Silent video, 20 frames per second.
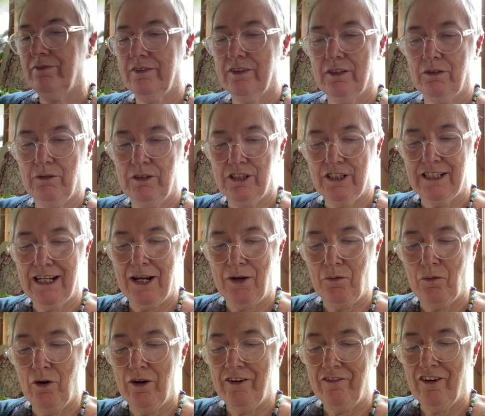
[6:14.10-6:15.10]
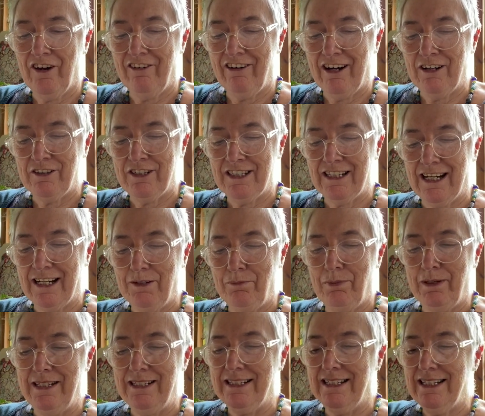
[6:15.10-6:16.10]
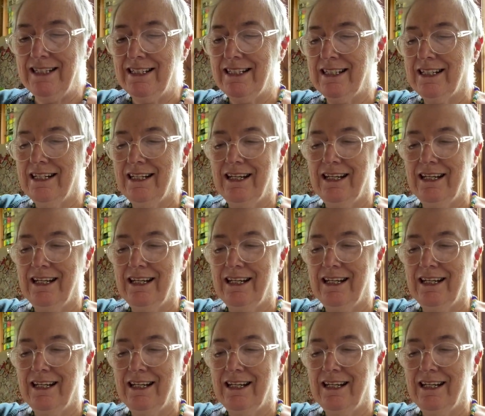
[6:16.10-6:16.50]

We just take one of our outside pieces